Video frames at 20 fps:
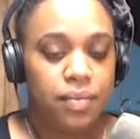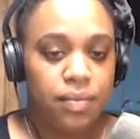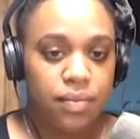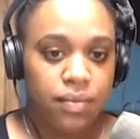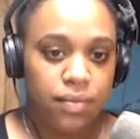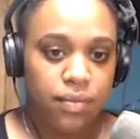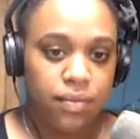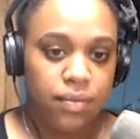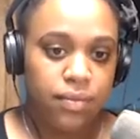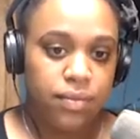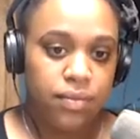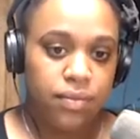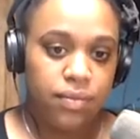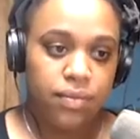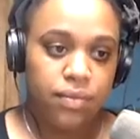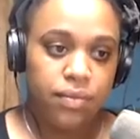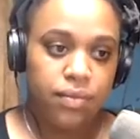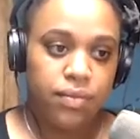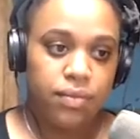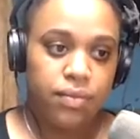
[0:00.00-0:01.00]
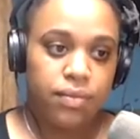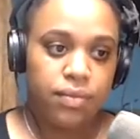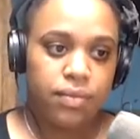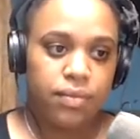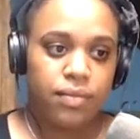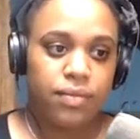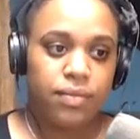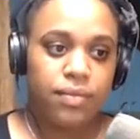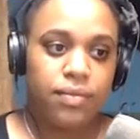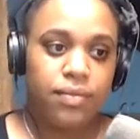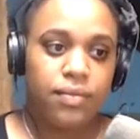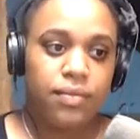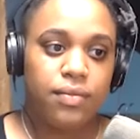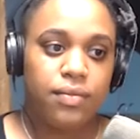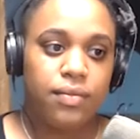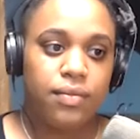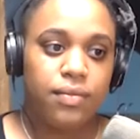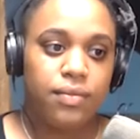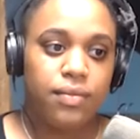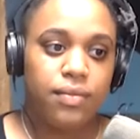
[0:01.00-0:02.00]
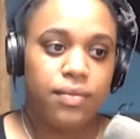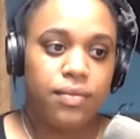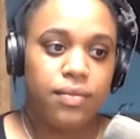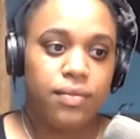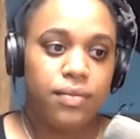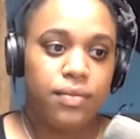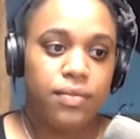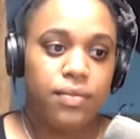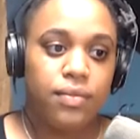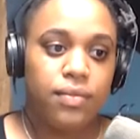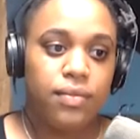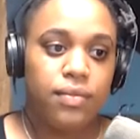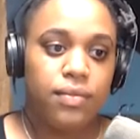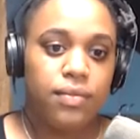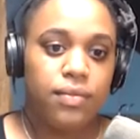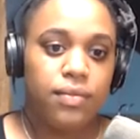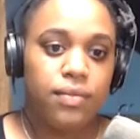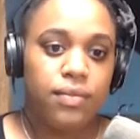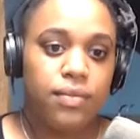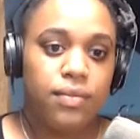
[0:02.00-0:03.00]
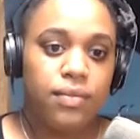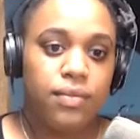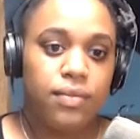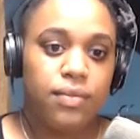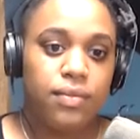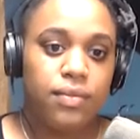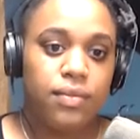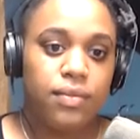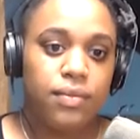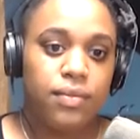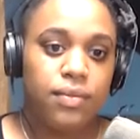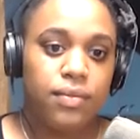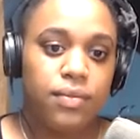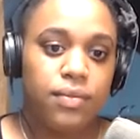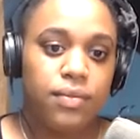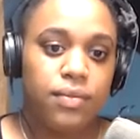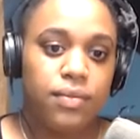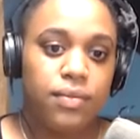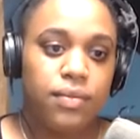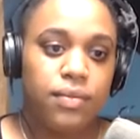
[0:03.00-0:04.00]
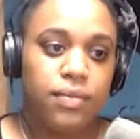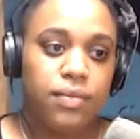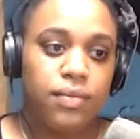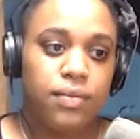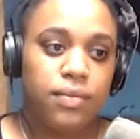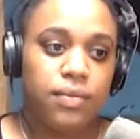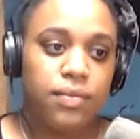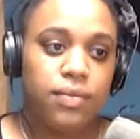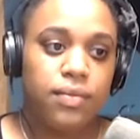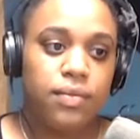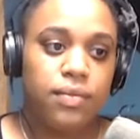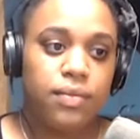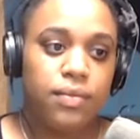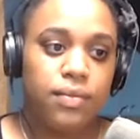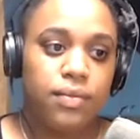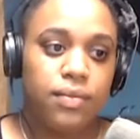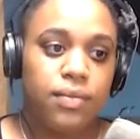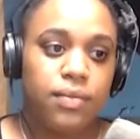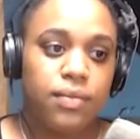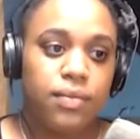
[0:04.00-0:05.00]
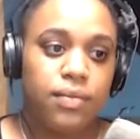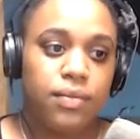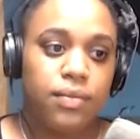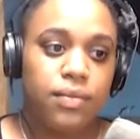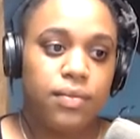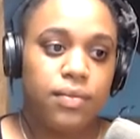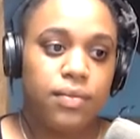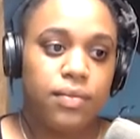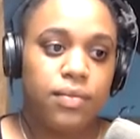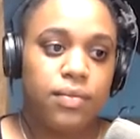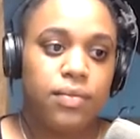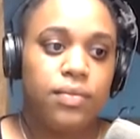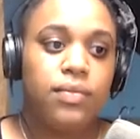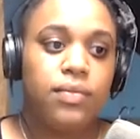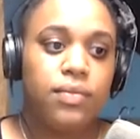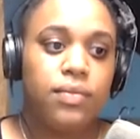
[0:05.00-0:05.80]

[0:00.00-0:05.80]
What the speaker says: This person isn't speaking.